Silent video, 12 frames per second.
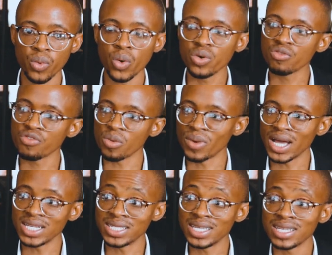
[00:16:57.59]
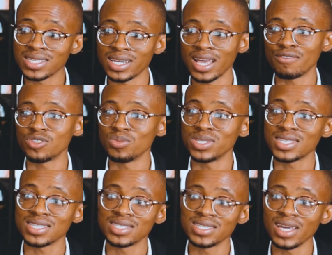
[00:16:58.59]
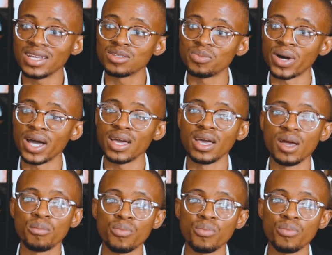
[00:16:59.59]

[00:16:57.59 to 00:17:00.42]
born from ideas and have to be sustained by